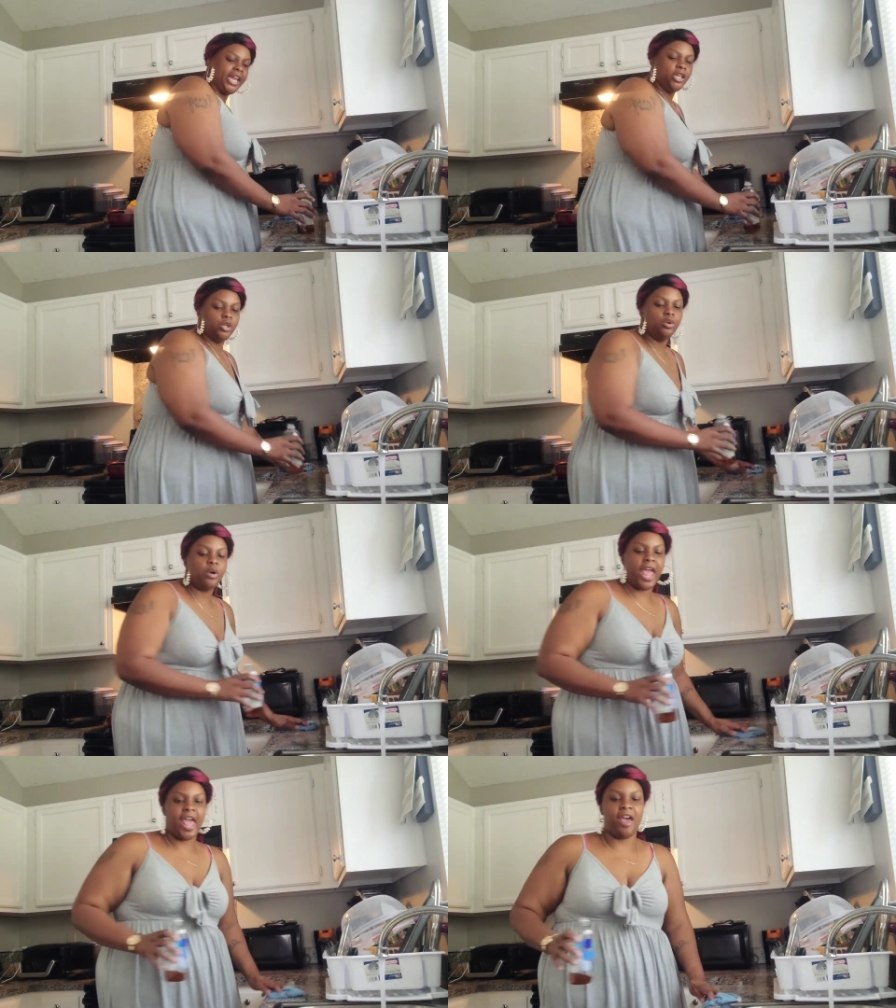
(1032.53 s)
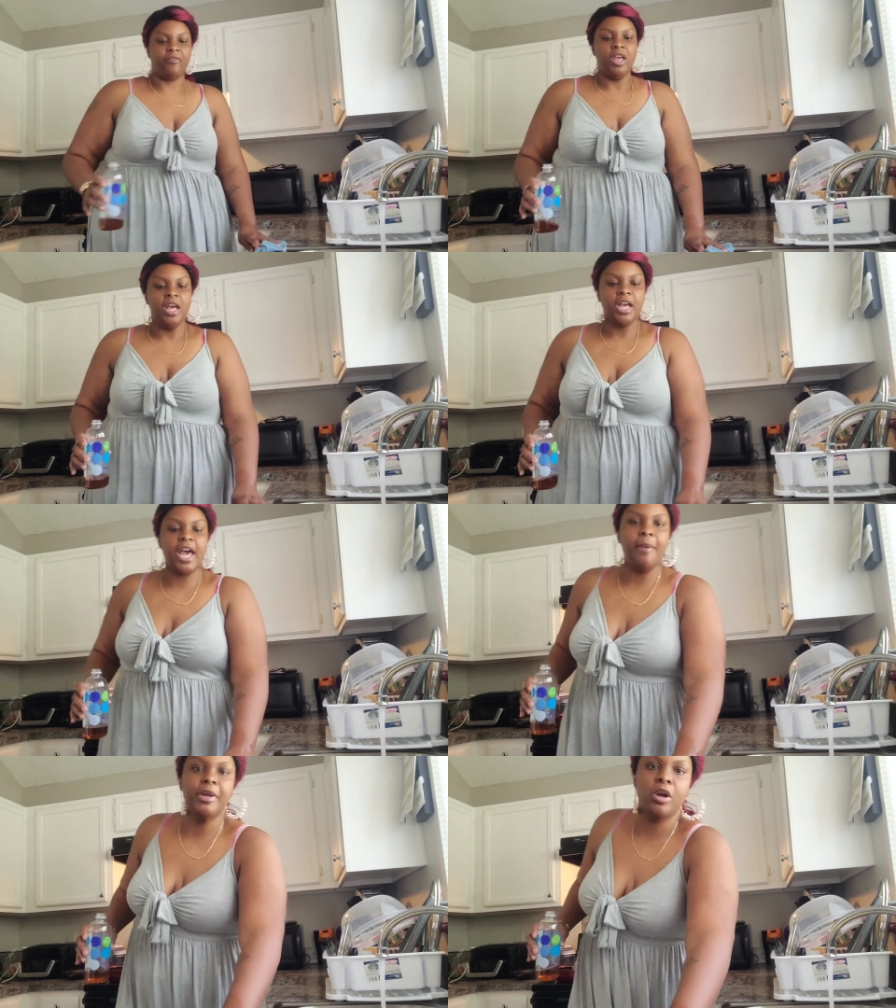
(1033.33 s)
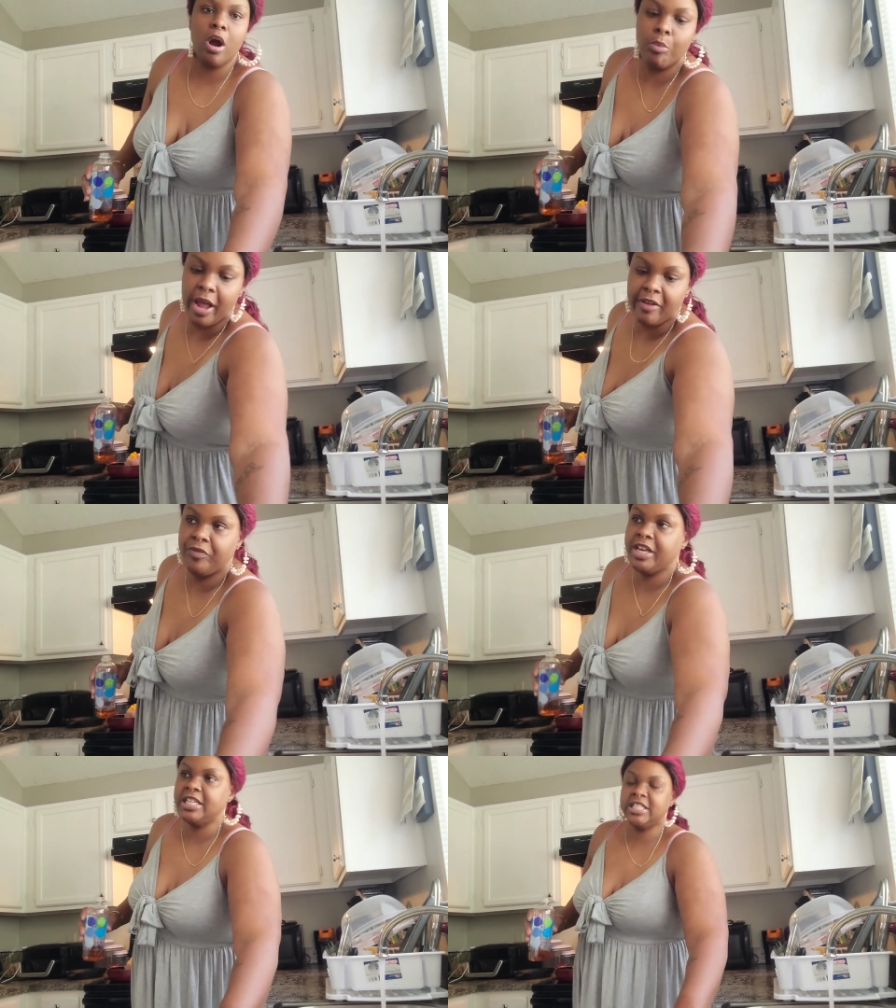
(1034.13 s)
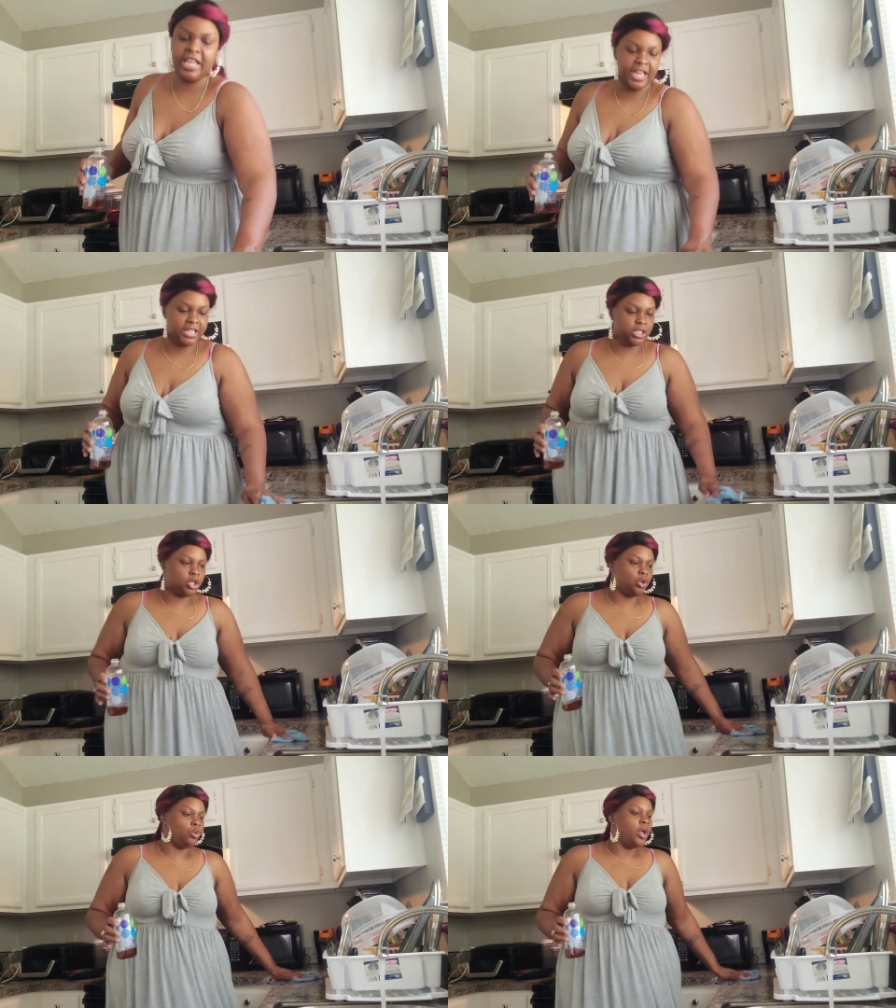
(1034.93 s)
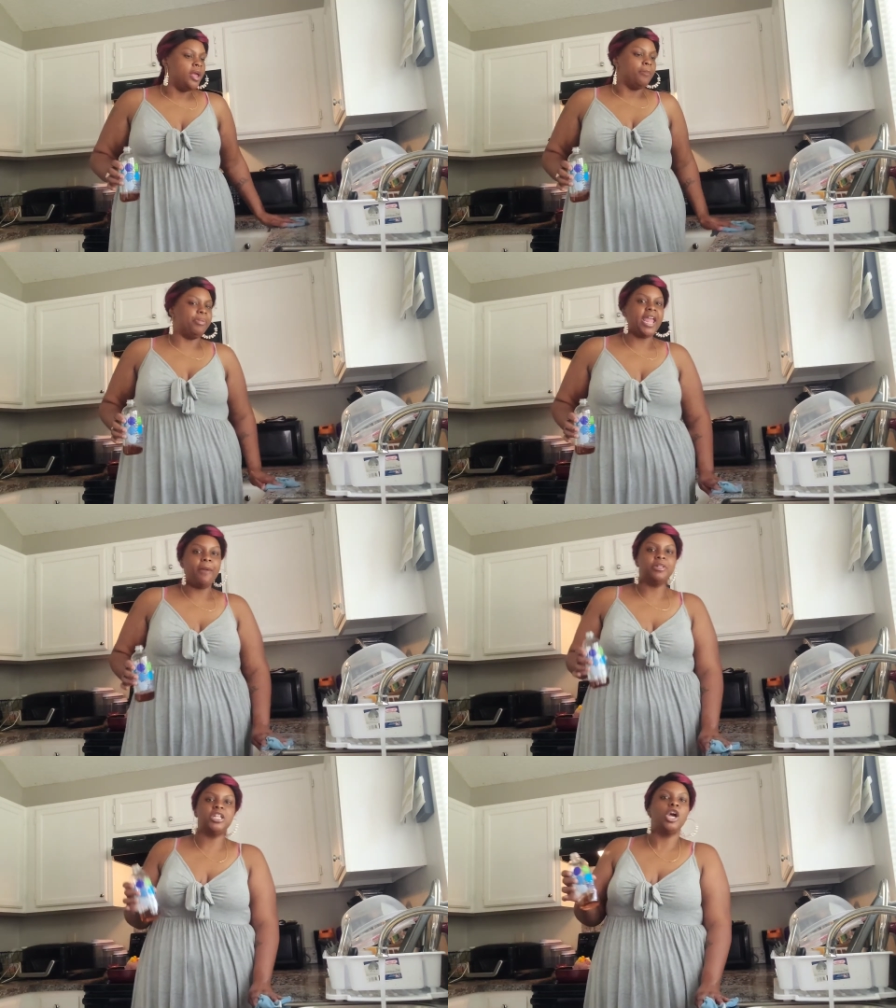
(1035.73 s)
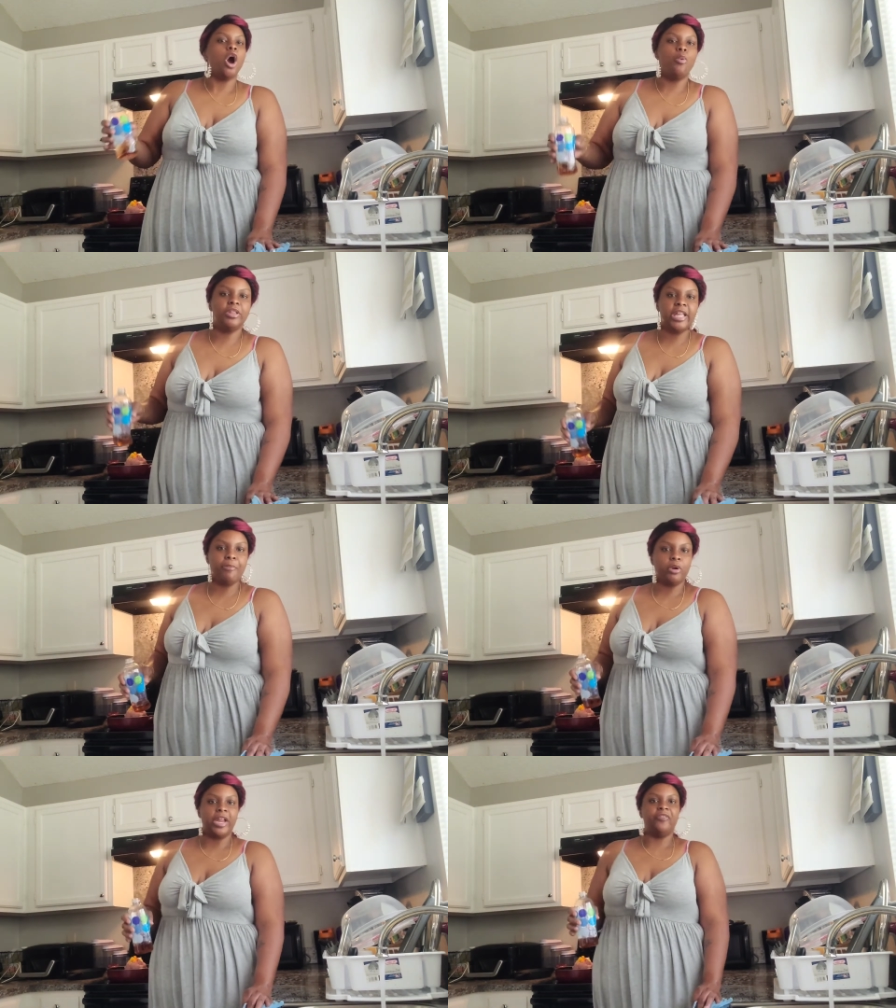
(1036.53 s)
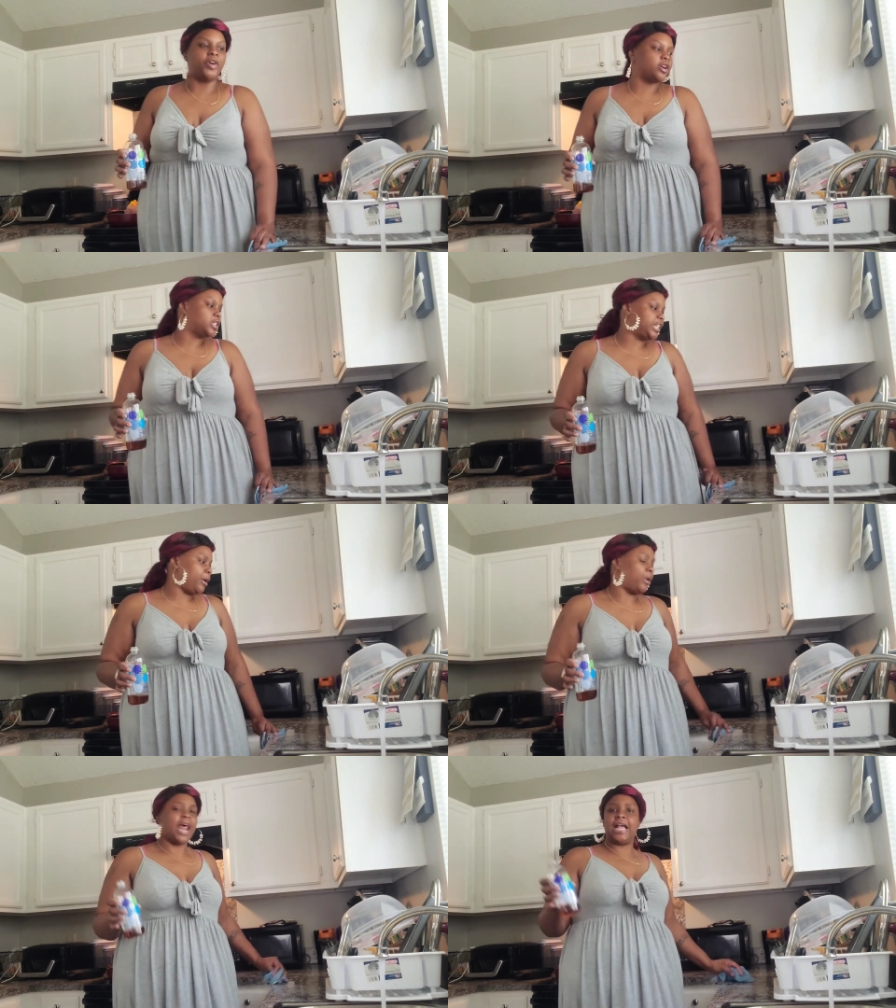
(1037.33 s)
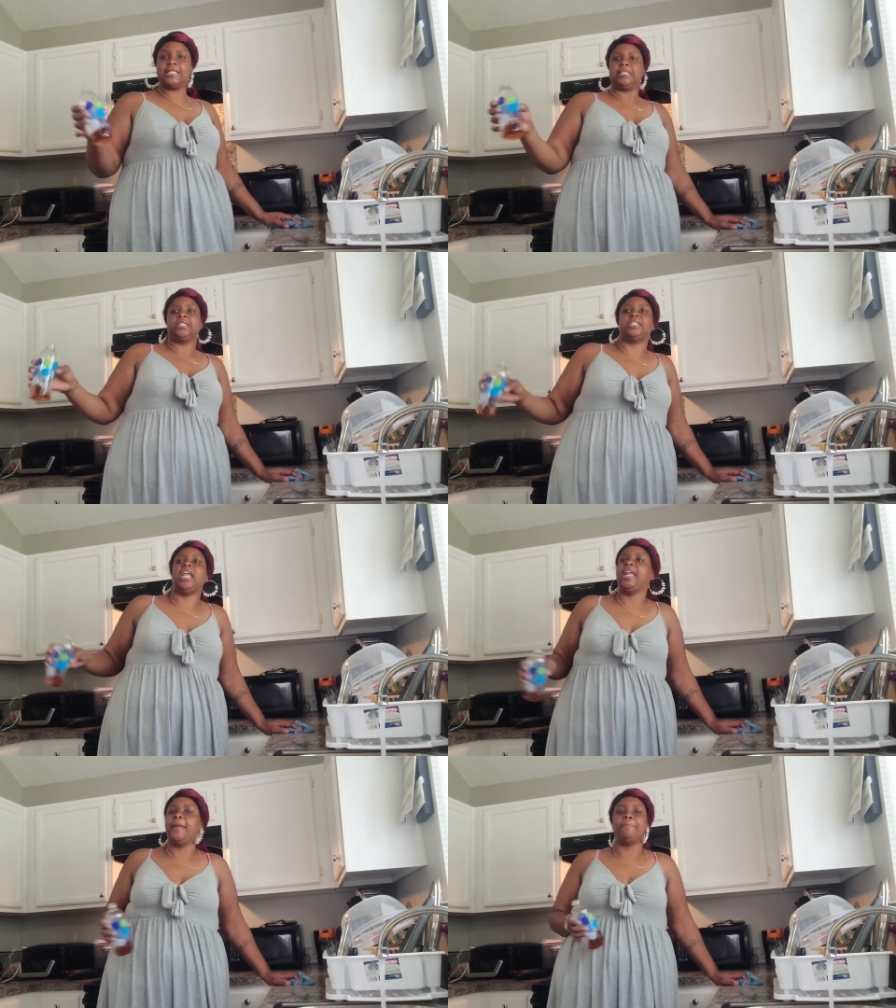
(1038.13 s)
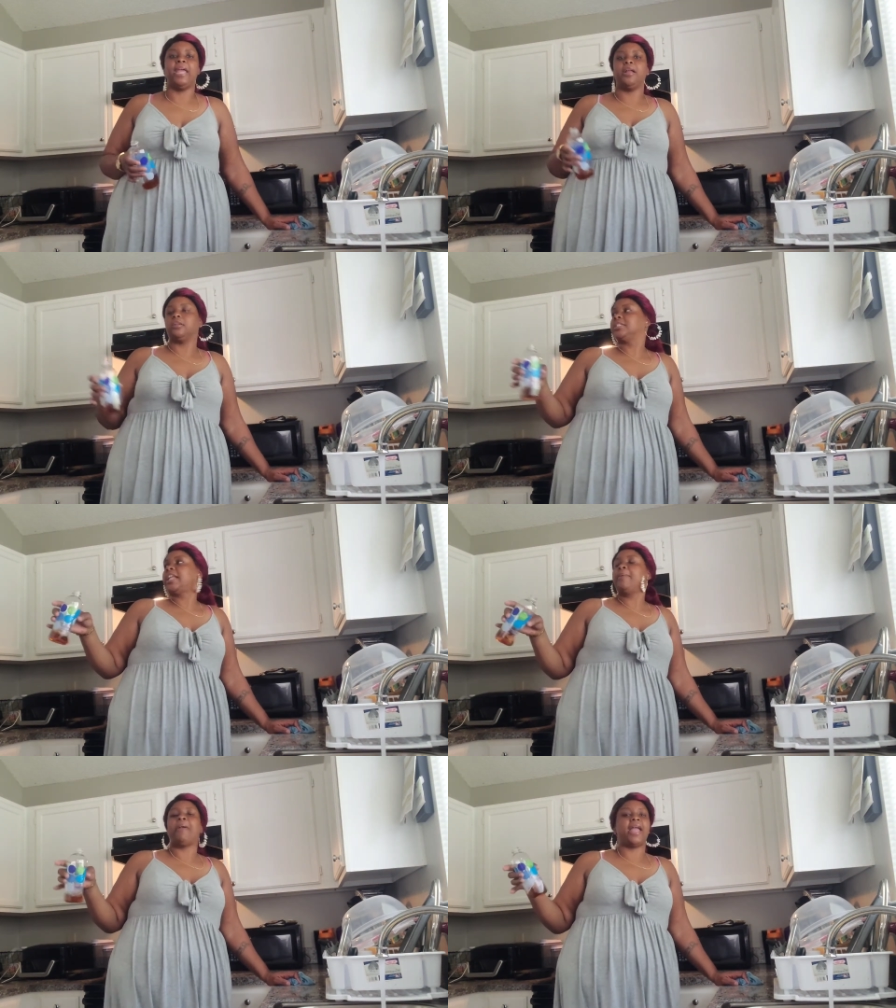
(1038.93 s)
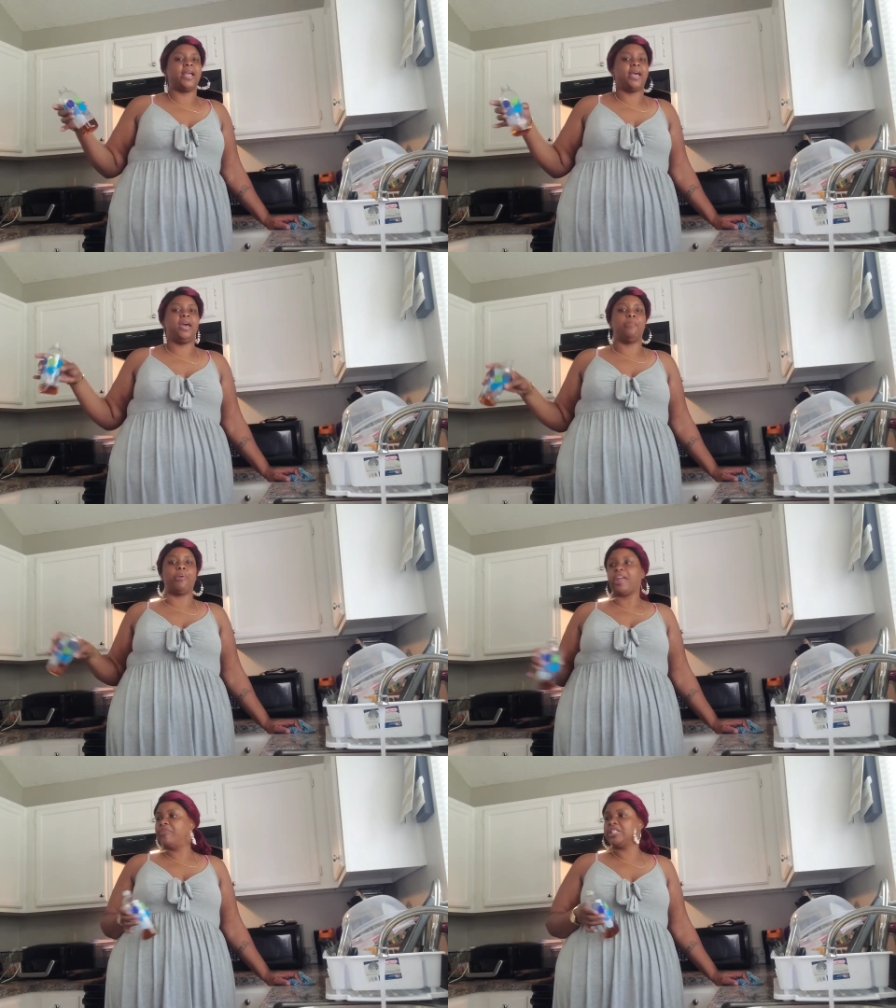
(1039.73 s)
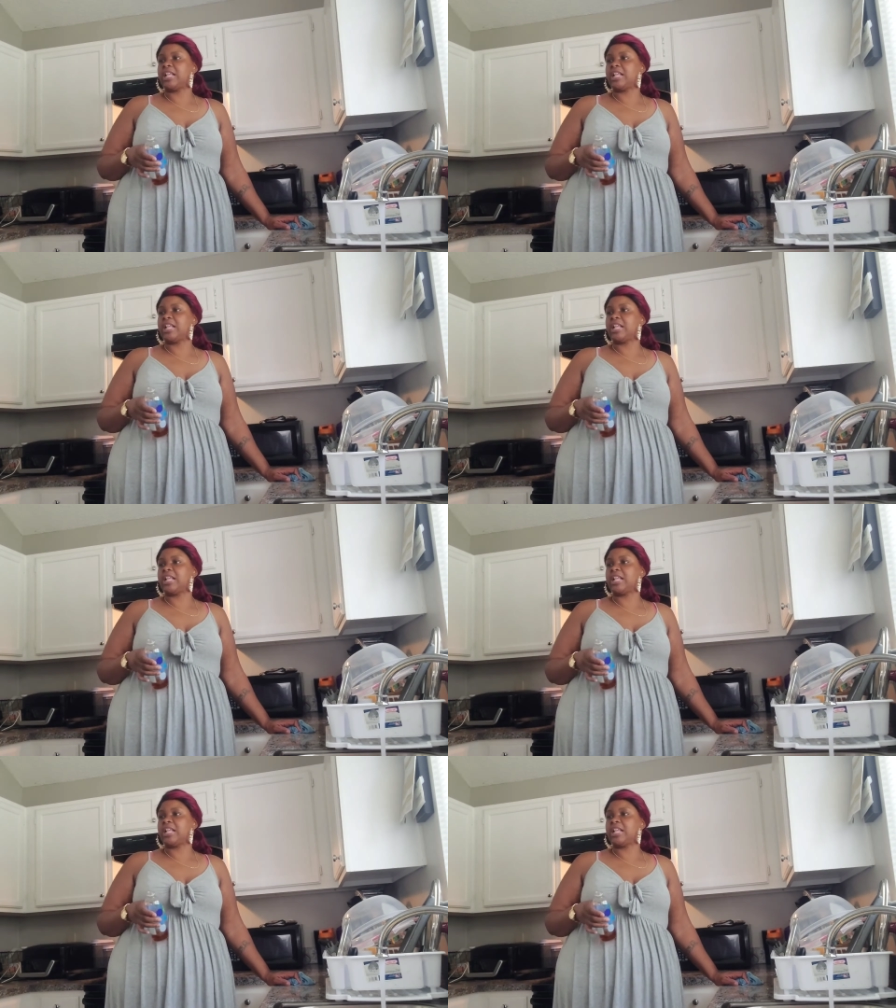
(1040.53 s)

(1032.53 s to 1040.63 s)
do have coming our way for these kids, to be able to go with them on their first day while I stay in bed or stay back and cook breakfast.